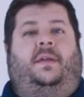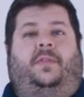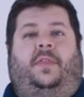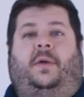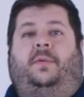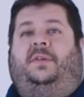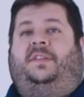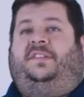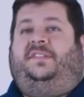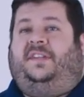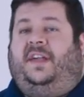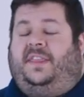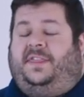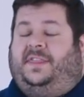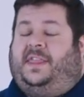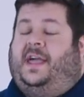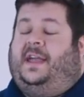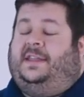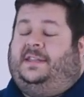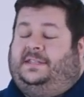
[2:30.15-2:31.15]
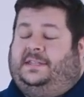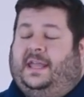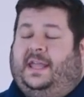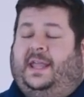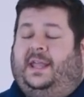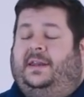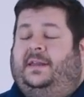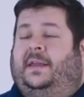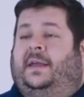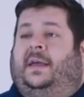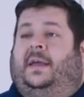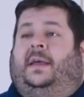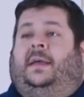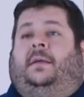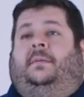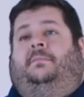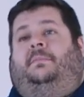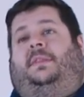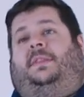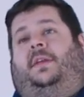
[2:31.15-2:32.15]
they would set that date,
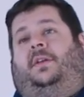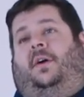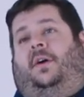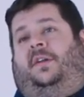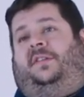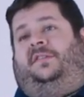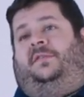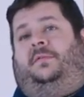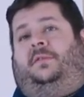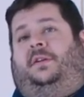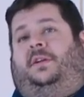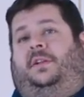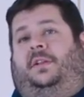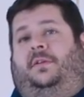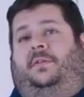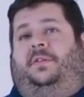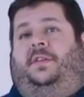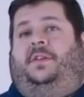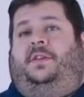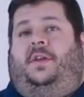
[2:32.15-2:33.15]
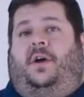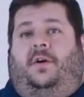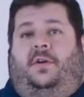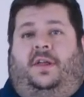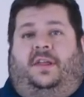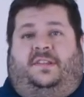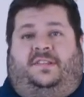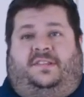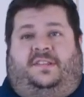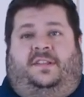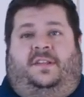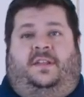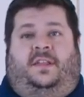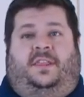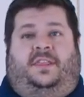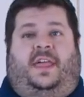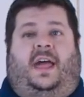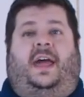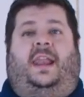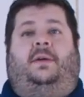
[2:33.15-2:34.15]
but then also include the notice
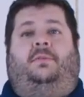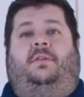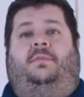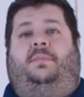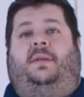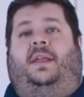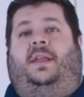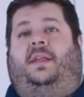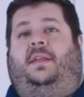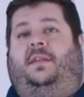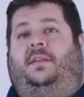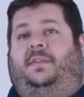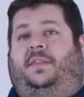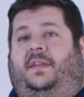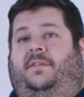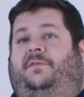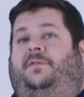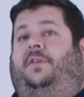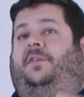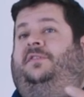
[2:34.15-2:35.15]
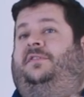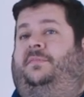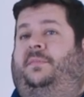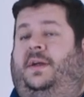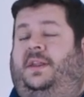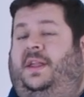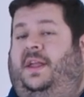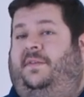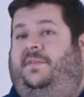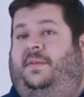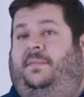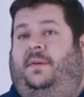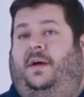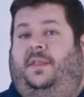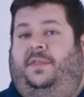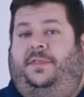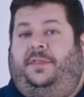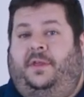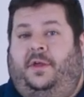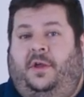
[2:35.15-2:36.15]
that it would be the first Monday of the
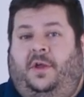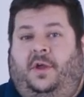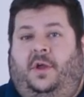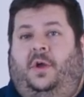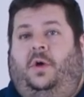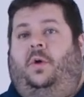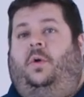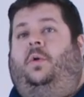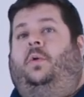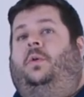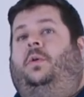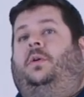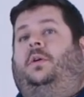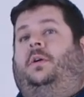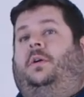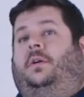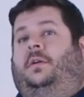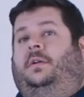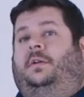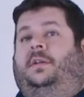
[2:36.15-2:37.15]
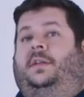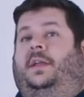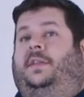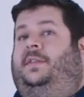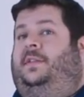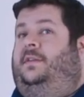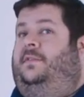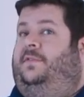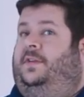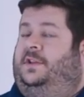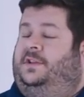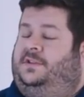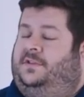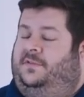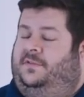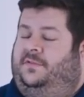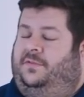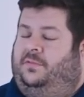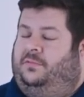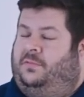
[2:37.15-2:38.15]
month, or in the event
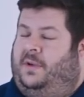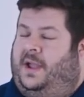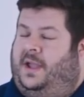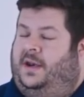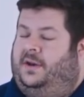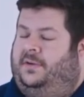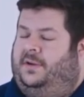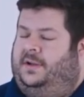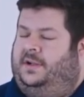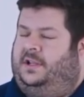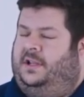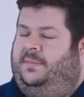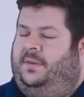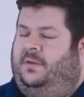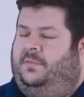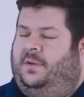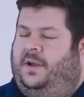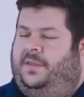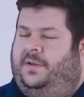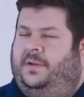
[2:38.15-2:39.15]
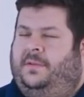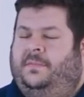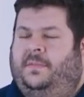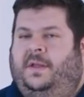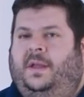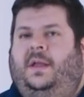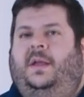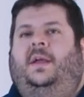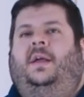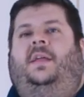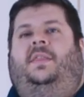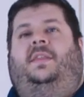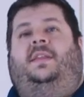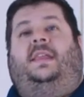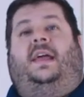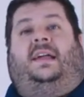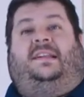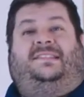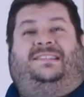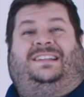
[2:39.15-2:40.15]
of rain or inclement weather, the
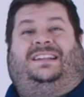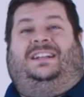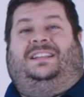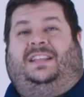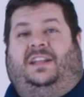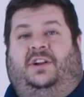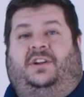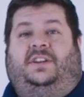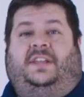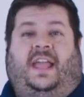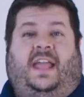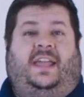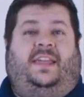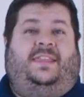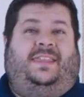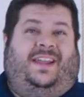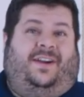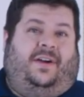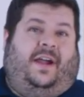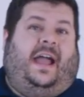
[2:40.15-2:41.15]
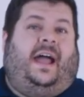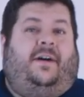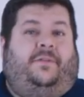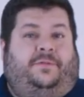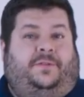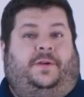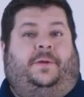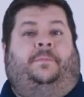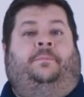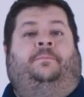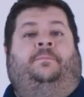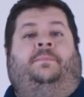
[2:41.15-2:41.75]
next clear day thereafter.